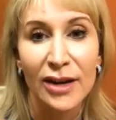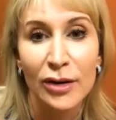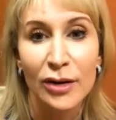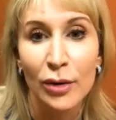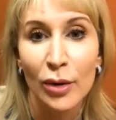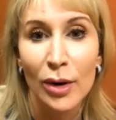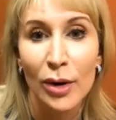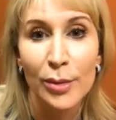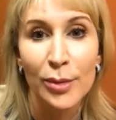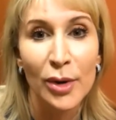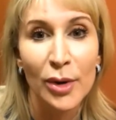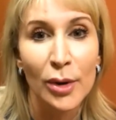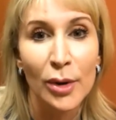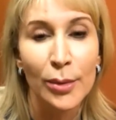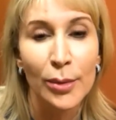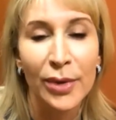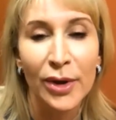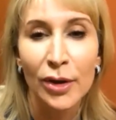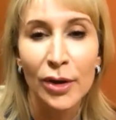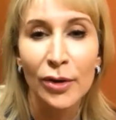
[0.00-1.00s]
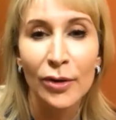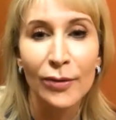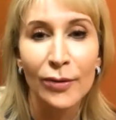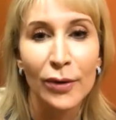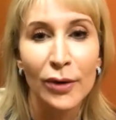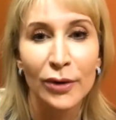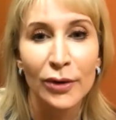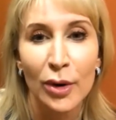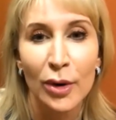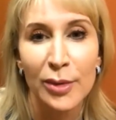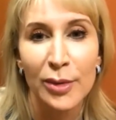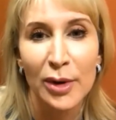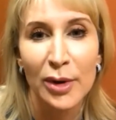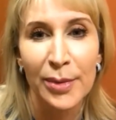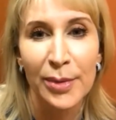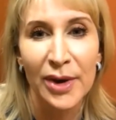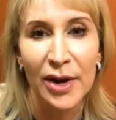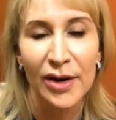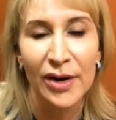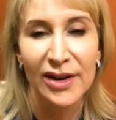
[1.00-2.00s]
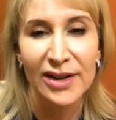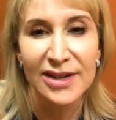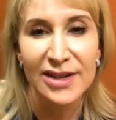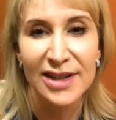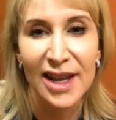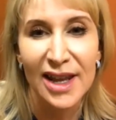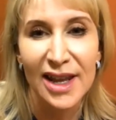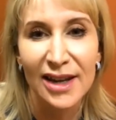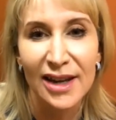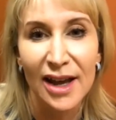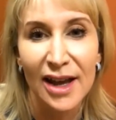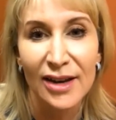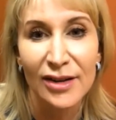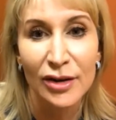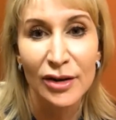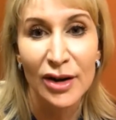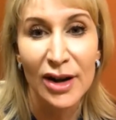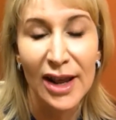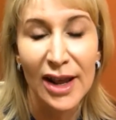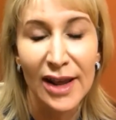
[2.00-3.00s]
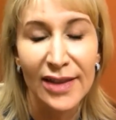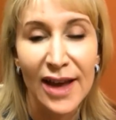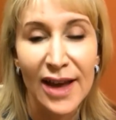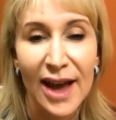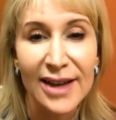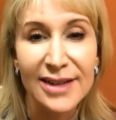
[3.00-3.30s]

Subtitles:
and normal, beautiful, normal appearing skin underneath.